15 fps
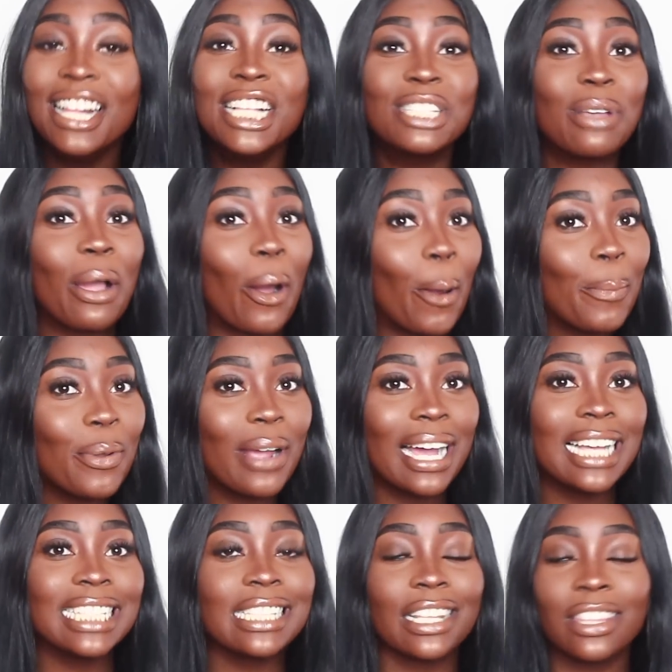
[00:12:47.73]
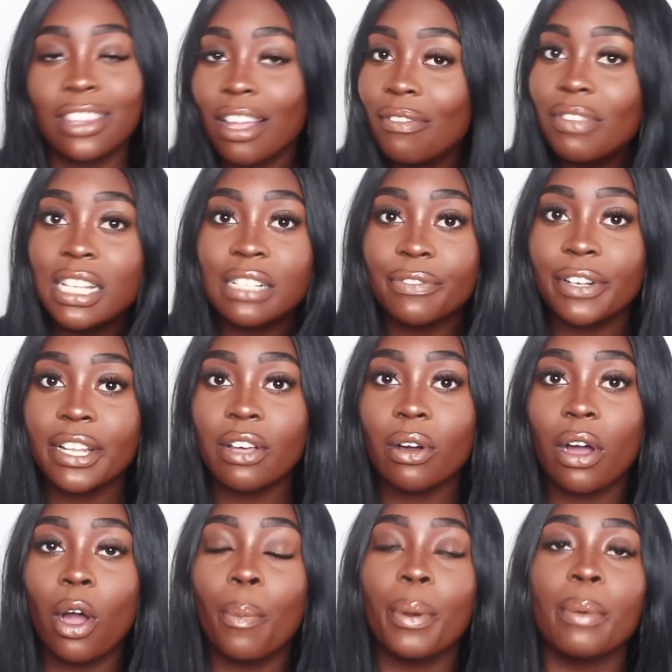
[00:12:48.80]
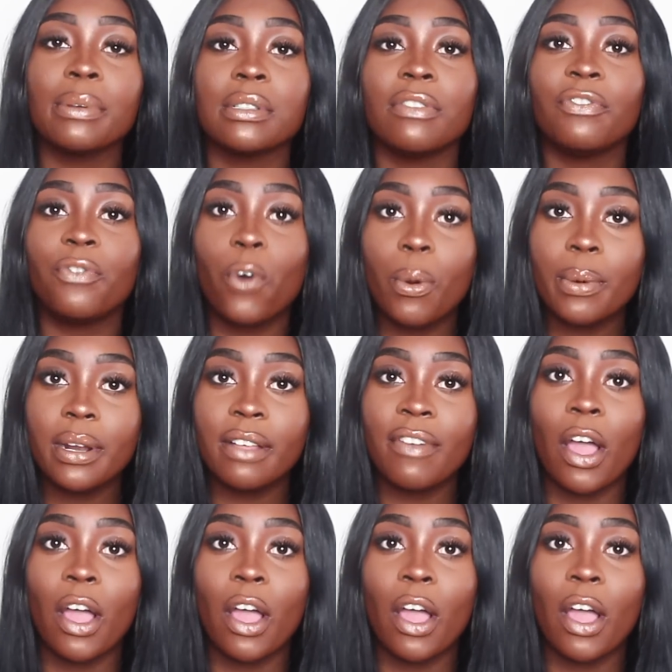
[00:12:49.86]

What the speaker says: So I hope you guys loved this video. I hope it was informative.